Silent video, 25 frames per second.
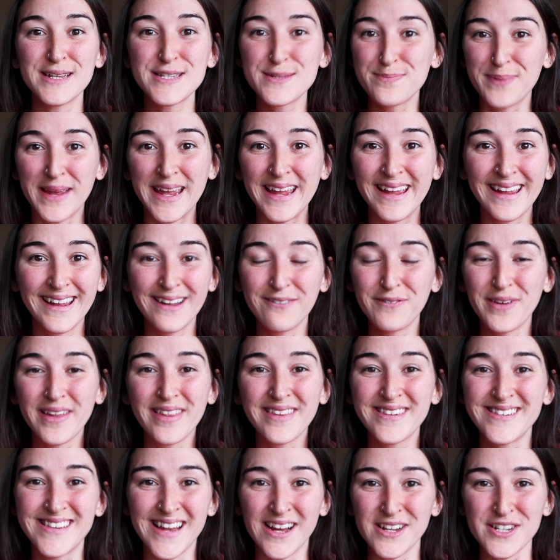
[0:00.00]
speaking
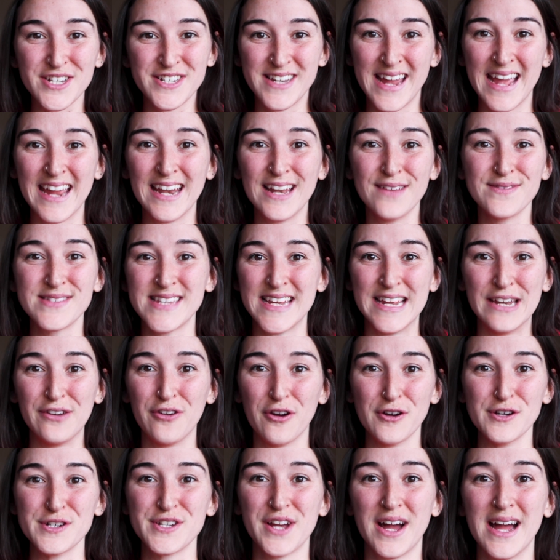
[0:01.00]
with Dutch natives in
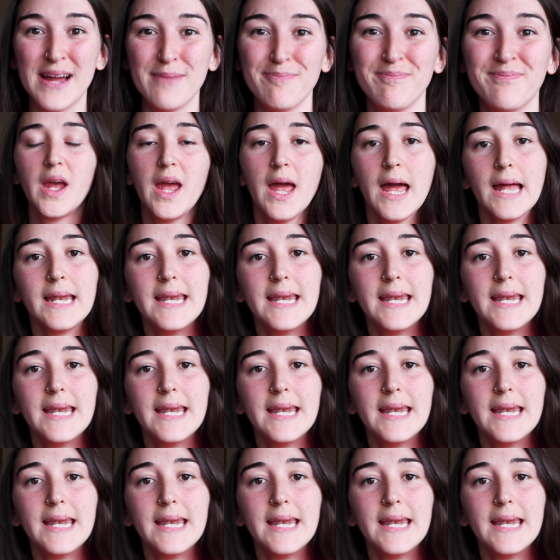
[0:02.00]
no time.